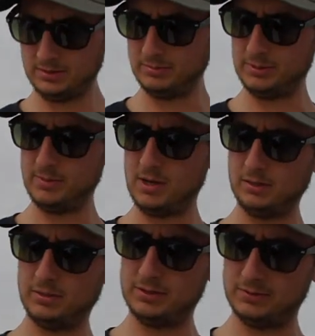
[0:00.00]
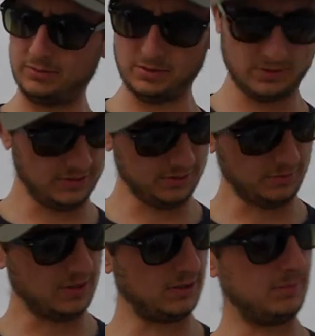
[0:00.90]
Some smaller ones, of course, as
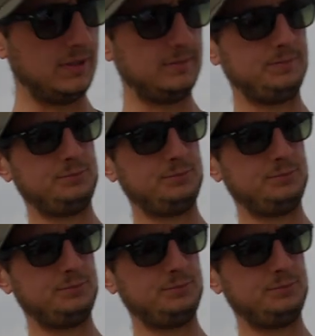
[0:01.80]
well, but